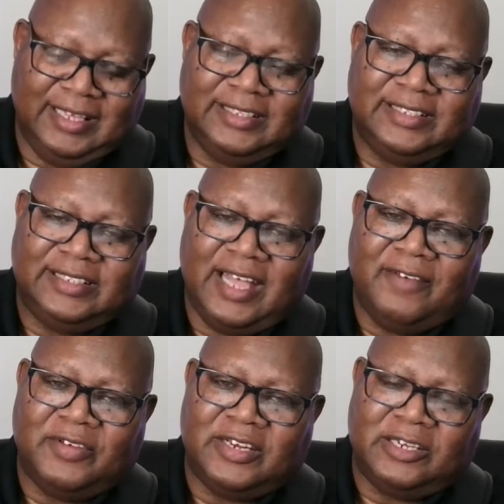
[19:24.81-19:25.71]

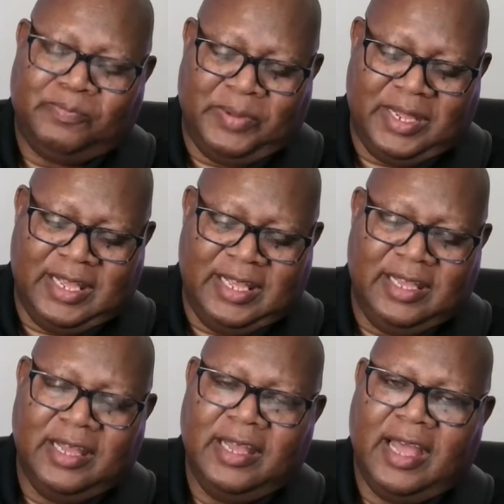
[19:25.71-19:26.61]
7 is
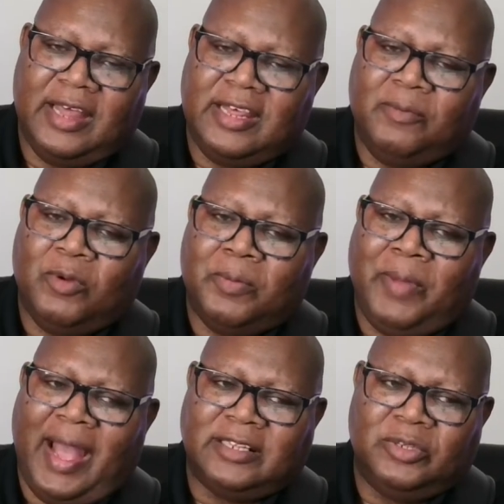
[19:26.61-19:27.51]
B. And then we're
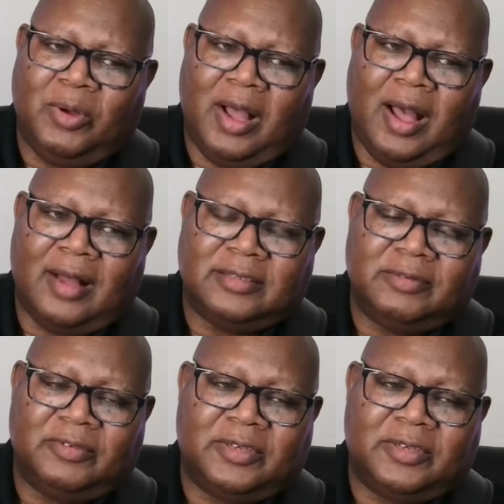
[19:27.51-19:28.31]
back to our octave.